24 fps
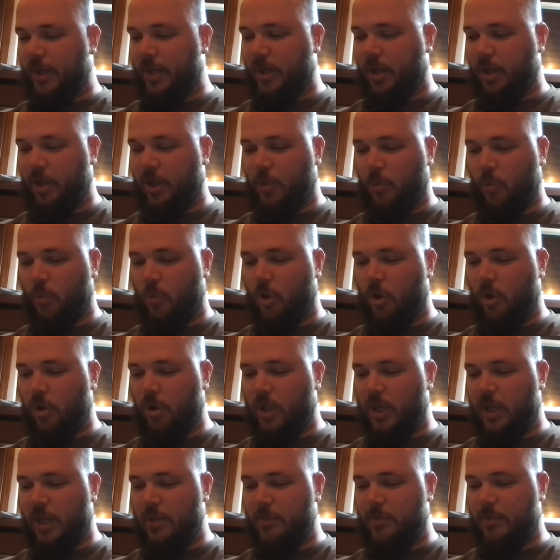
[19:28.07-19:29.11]
caught a
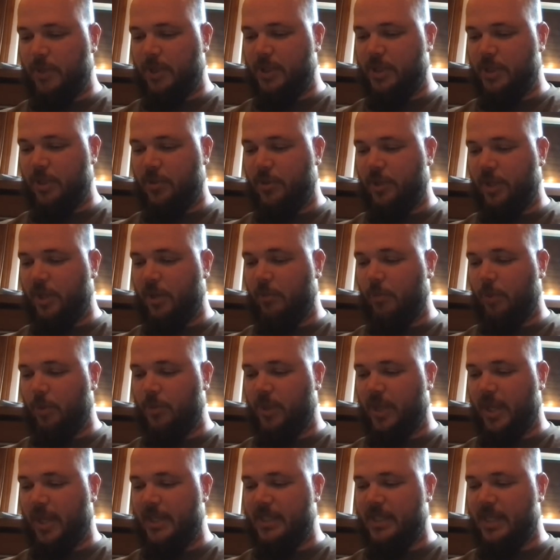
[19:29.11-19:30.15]
wall-eyed pinto that I rode
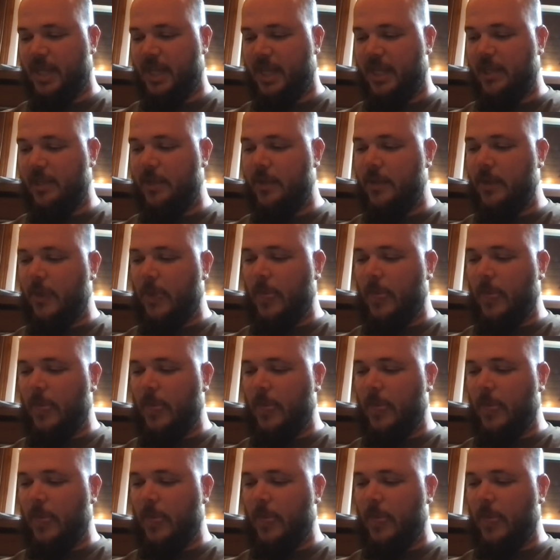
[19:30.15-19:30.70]
that day.